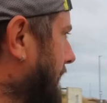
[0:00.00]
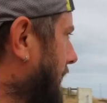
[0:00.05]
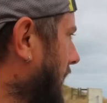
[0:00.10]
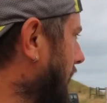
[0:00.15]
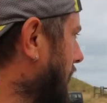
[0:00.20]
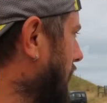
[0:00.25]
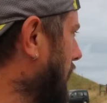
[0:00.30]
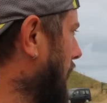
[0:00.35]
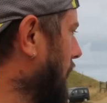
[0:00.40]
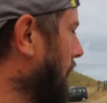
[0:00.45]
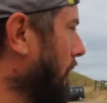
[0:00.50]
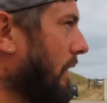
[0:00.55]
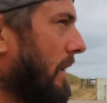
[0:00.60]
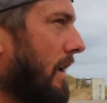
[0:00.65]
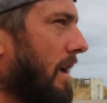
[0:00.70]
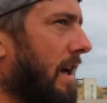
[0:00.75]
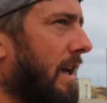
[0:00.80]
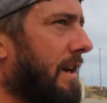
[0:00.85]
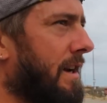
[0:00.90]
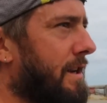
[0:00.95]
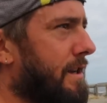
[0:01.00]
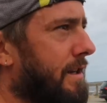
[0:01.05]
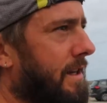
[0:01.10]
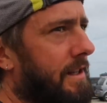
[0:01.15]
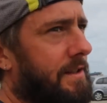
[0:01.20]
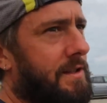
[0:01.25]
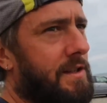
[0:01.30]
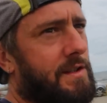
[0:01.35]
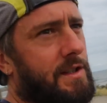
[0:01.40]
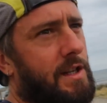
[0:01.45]
very cute. And then you
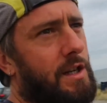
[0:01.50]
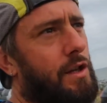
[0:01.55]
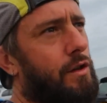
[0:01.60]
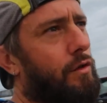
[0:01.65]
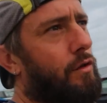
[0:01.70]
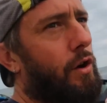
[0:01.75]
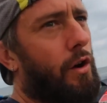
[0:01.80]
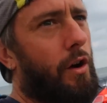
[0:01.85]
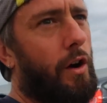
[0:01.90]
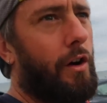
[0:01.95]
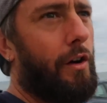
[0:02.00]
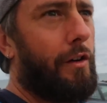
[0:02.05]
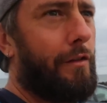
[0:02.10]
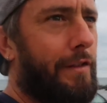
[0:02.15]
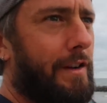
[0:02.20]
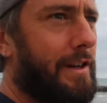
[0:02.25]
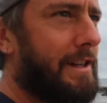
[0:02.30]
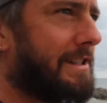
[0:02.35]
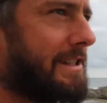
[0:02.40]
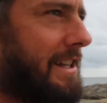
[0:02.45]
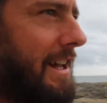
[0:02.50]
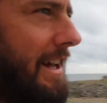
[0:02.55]
get to Skinning Grove and it's